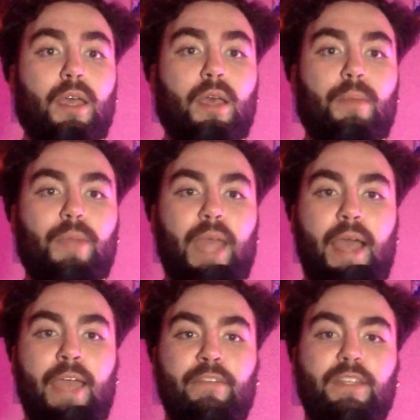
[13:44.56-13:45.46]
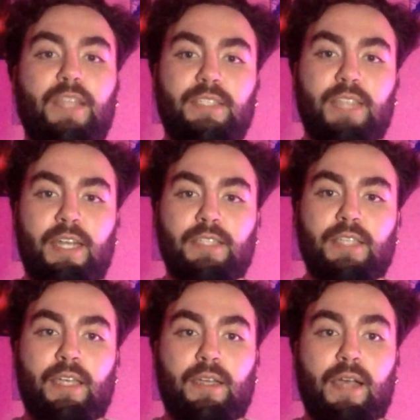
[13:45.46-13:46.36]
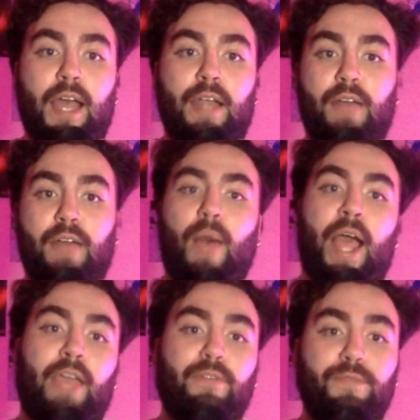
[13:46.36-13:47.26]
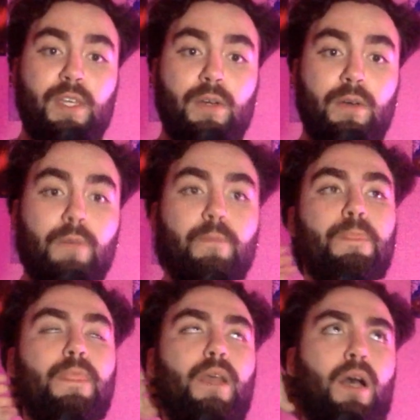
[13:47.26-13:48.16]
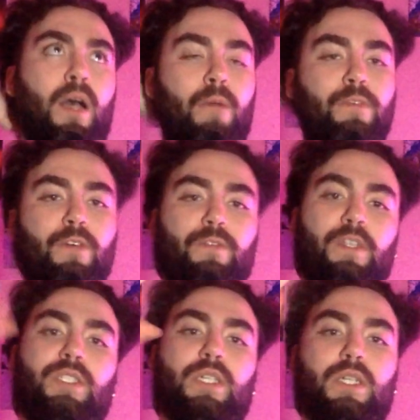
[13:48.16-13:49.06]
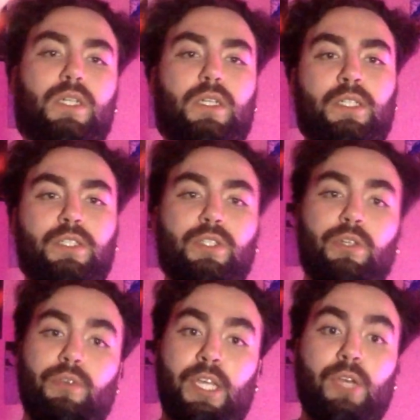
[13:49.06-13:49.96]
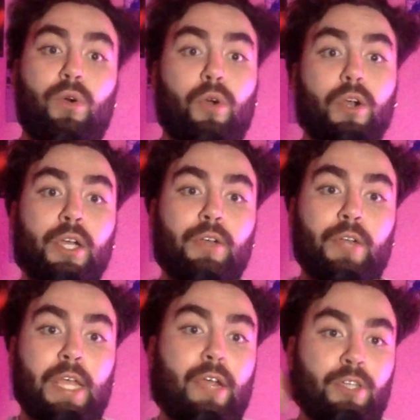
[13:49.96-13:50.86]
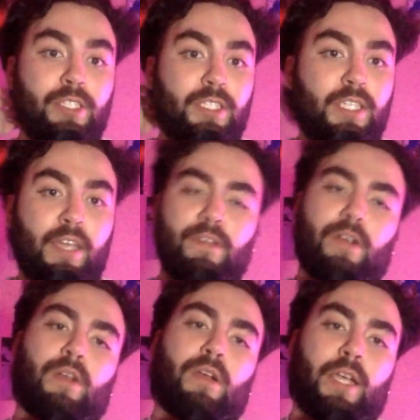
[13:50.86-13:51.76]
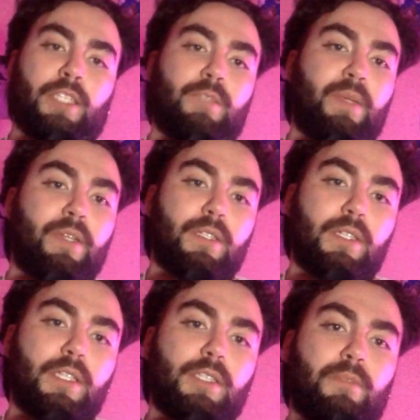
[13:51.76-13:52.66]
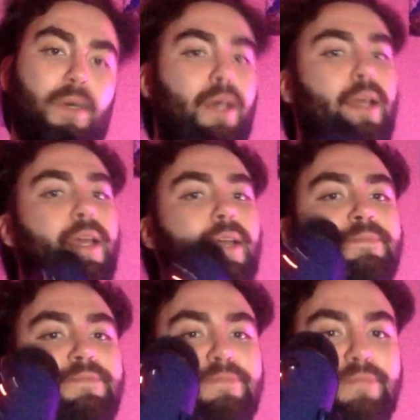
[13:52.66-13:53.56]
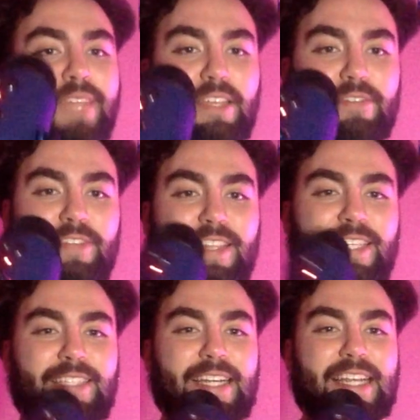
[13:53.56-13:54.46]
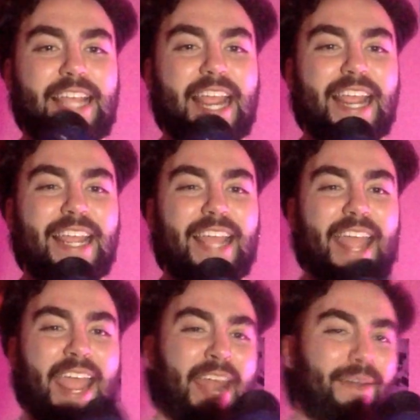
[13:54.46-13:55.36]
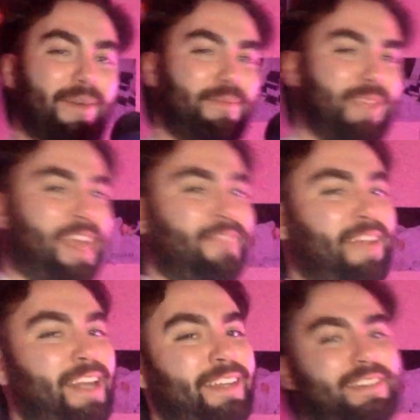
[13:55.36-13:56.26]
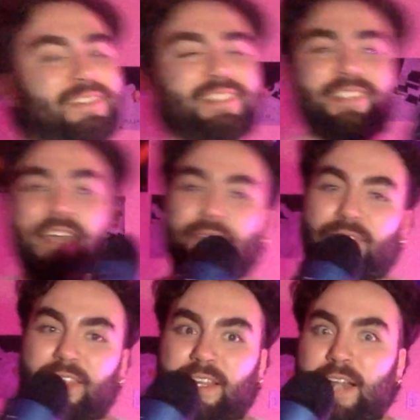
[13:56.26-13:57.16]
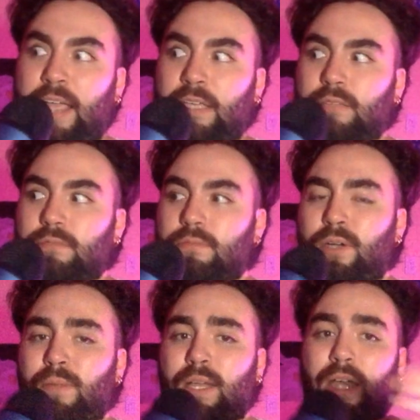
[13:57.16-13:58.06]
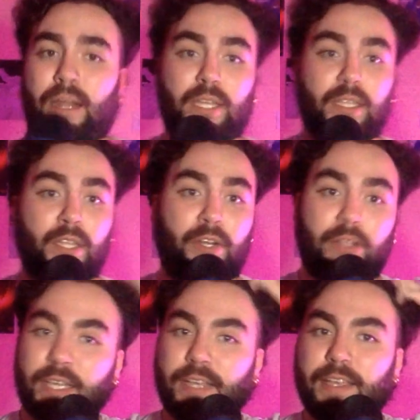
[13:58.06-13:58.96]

But yeah, everything I said is like kind of how I feel. Feel free to disagree or agree, or just give your experiences. But thank you for listening, and hope you like my new setup for the night. Oh my god, I'm literally